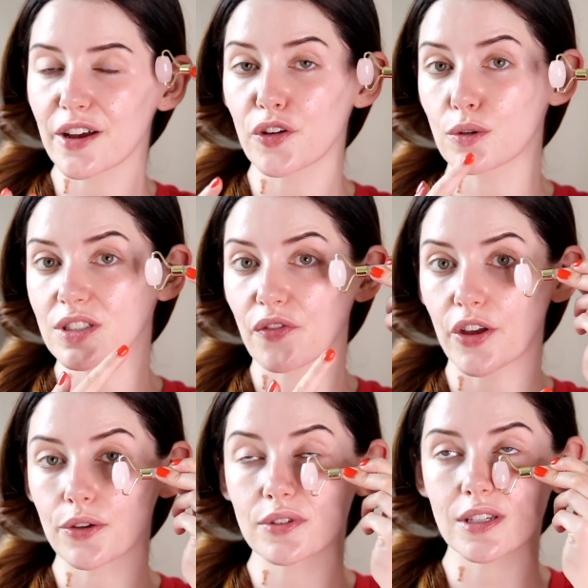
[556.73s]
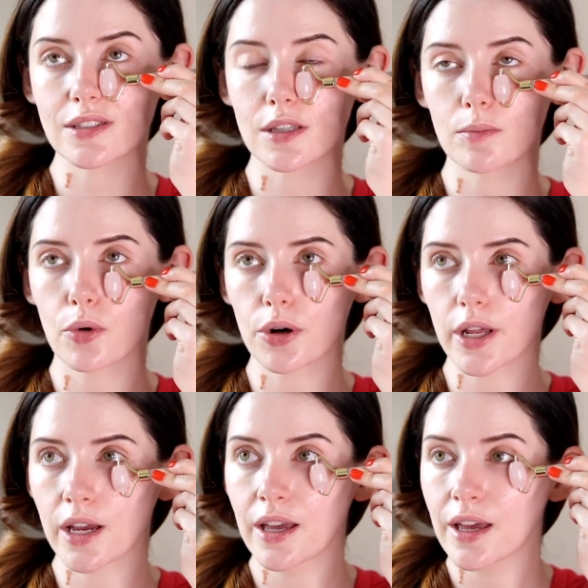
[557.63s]
I've noticed if I use this in the
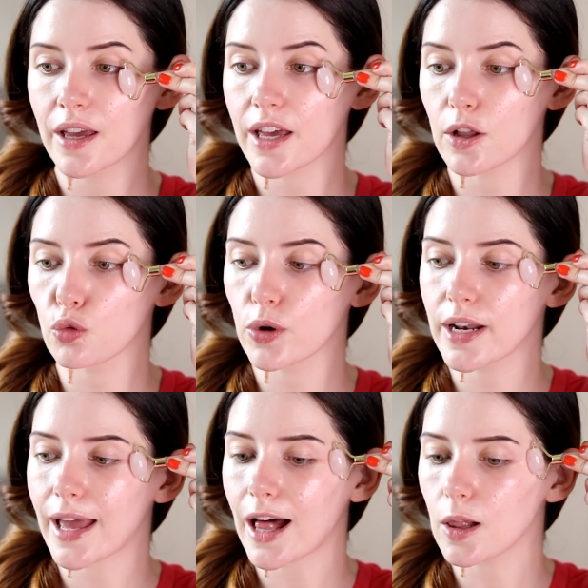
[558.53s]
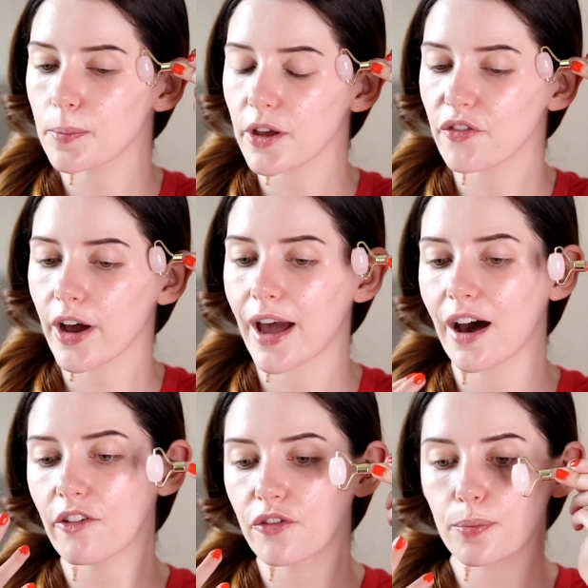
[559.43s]
morning, it'll really help if I
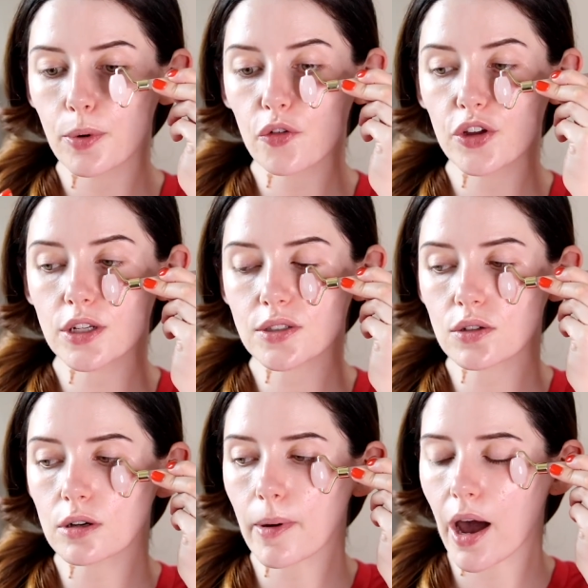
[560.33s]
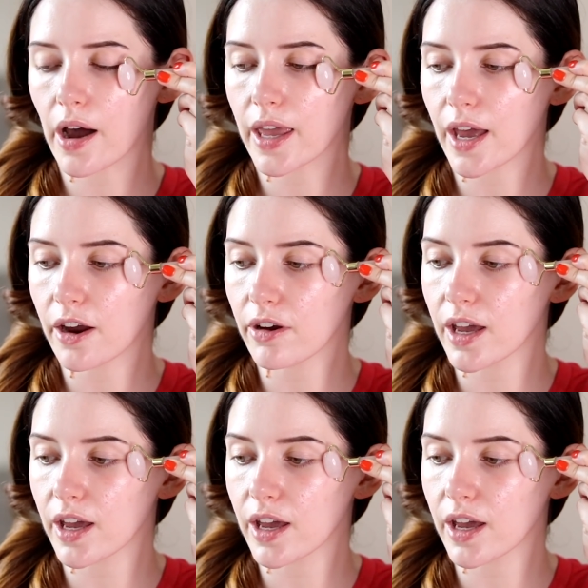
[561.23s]
have puffiness under my eye area.